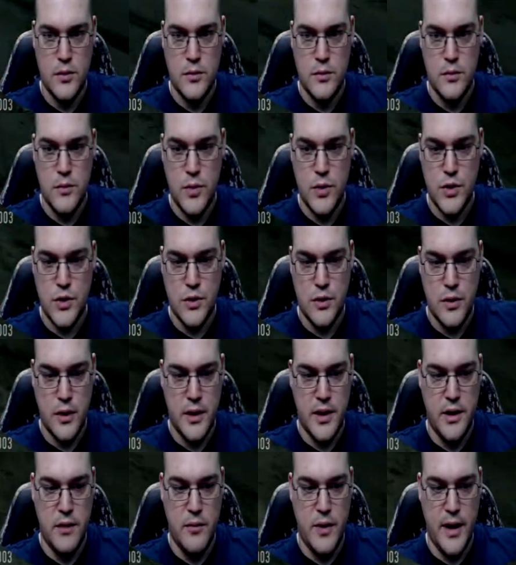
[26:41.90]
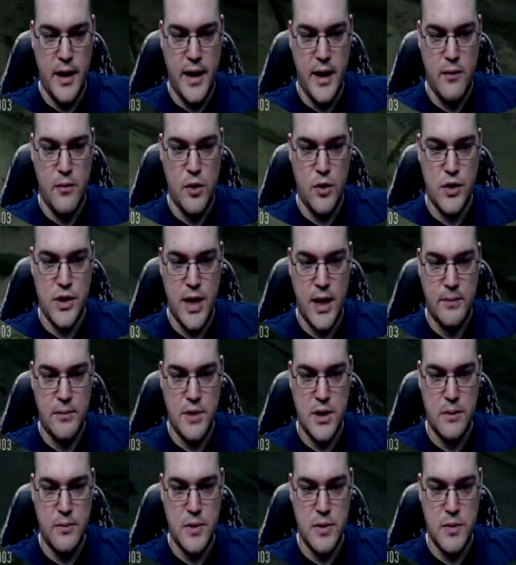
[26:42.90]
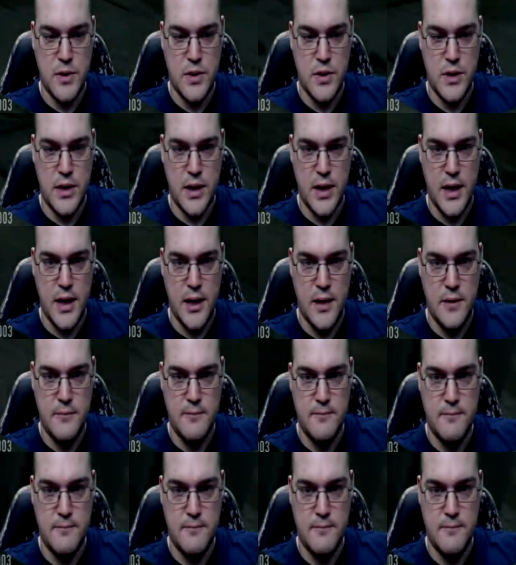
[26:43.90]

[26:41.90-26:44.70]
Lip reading: Make sure I keep my ammo topped up as much as I can.